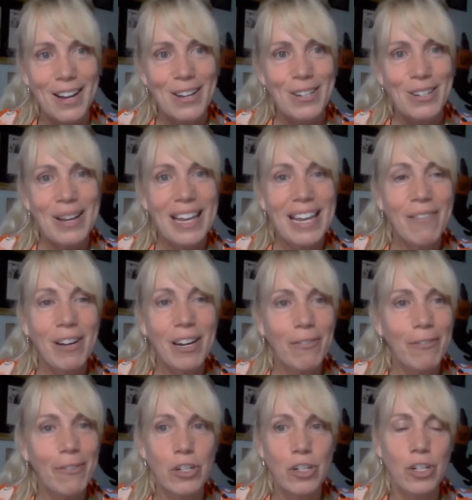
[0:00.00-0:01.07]
So even
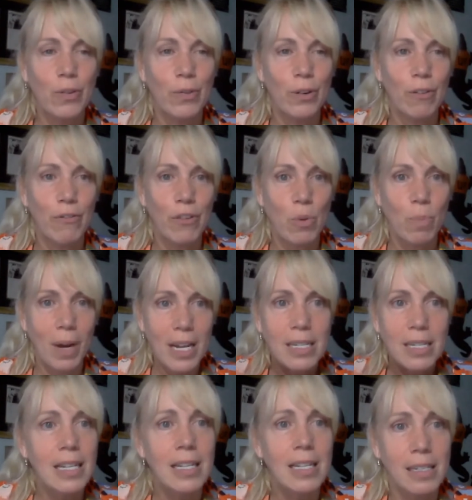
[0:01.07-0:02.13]
if it's just for a few months,
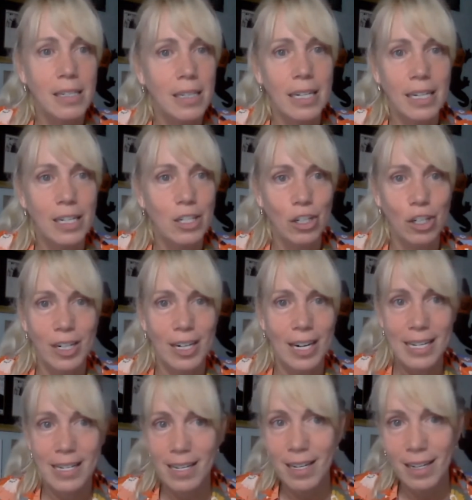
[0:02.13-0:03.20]
I still think it's a good
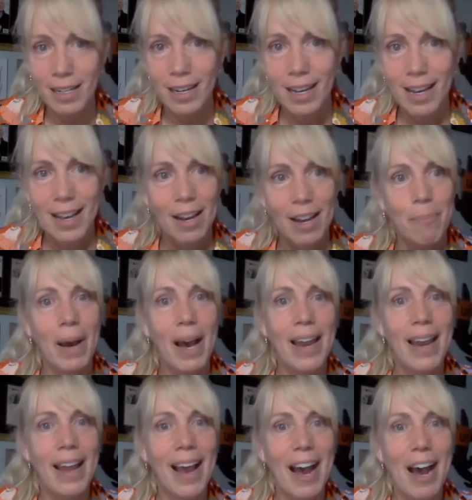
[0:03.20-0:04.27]
idea.
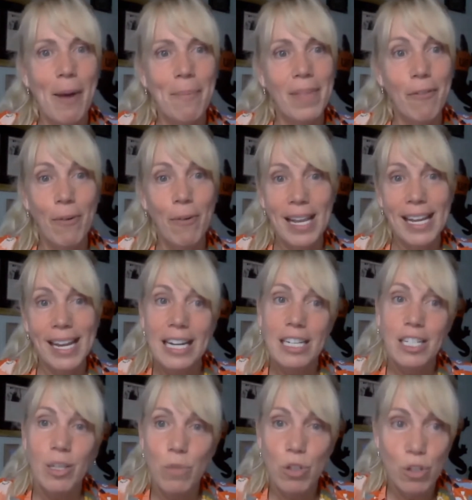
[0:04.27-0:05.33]
But if we can
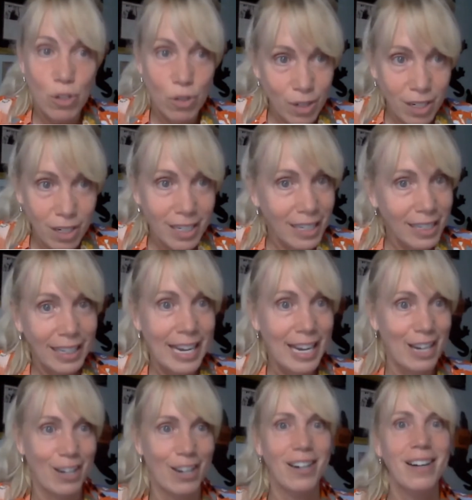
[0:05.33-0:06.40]
catch them sooner than
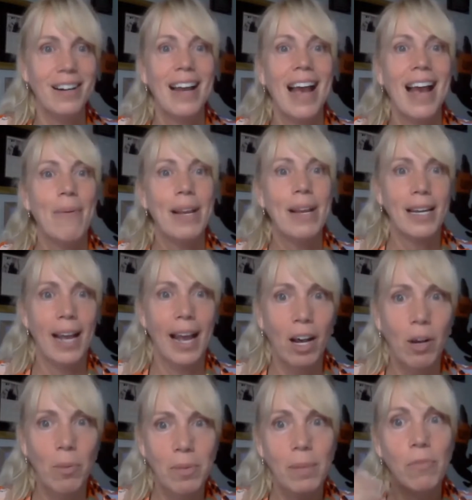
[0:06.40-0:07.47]
later and we can
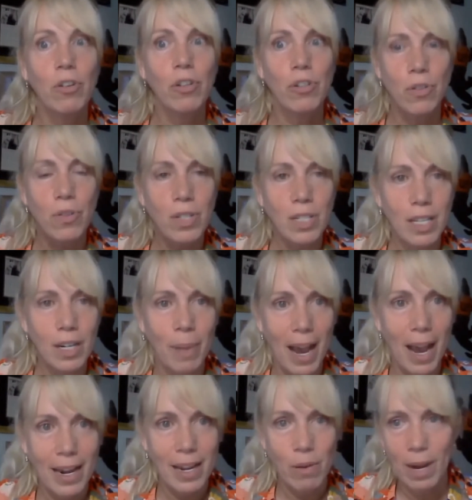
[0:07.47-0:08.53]
help them reduce their
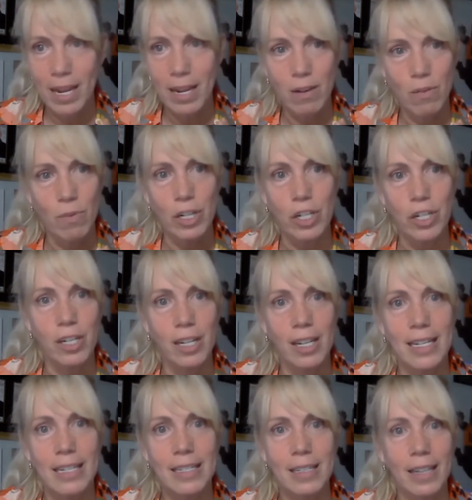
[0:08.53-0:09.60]
body weight, which
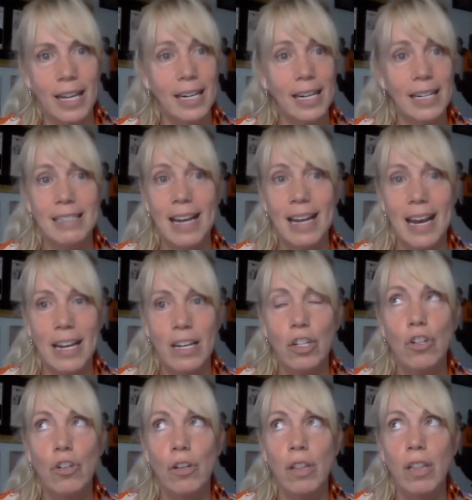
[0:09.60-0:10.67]
is, like I said,
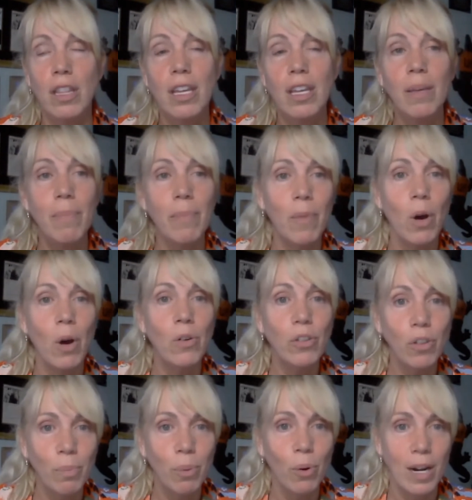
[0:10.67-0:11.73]
the most
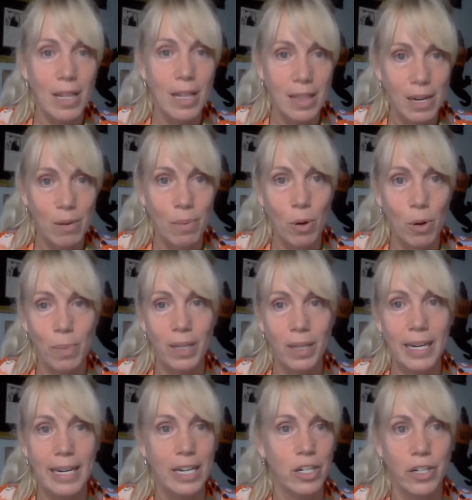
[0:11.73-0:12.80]
important thing with
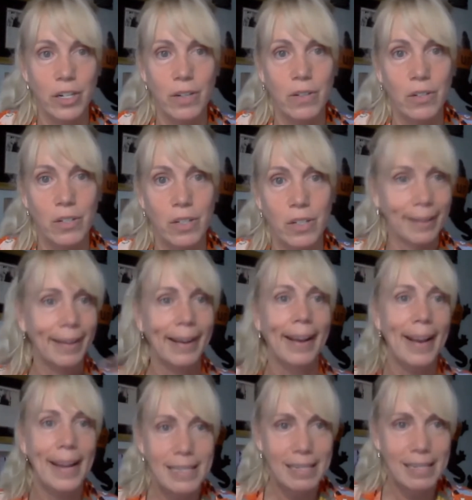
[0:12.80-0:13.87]
mobility issues.
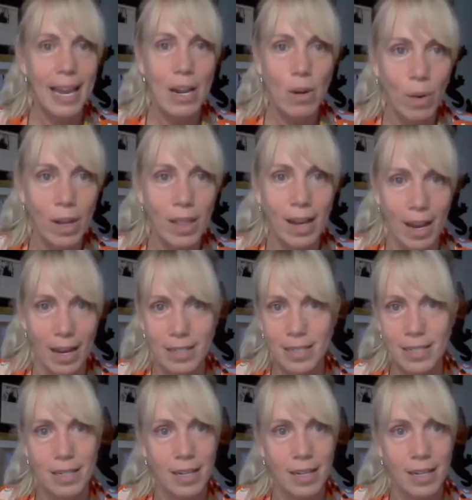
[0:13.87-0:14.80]
It's like with us.